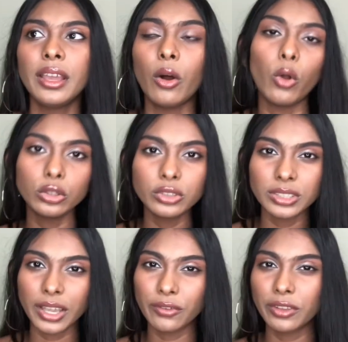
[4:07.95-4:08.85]
Although it's
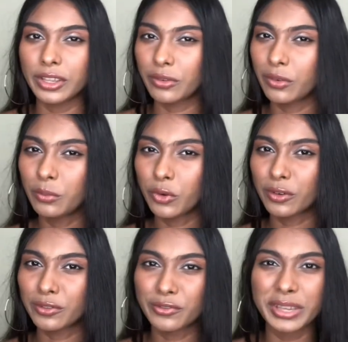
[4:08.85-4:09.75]
kind of like, you know, more
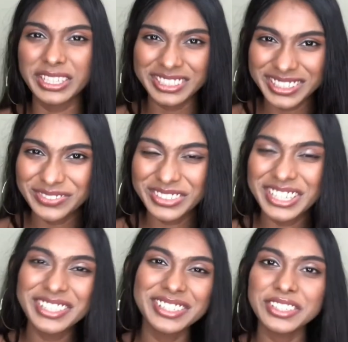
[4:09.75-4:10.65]
of a festive
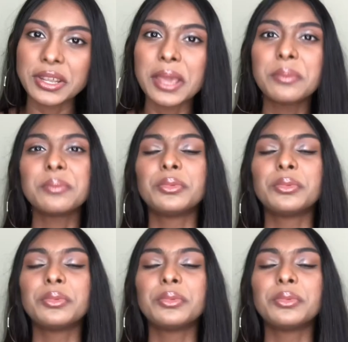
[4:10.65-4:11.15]
season type,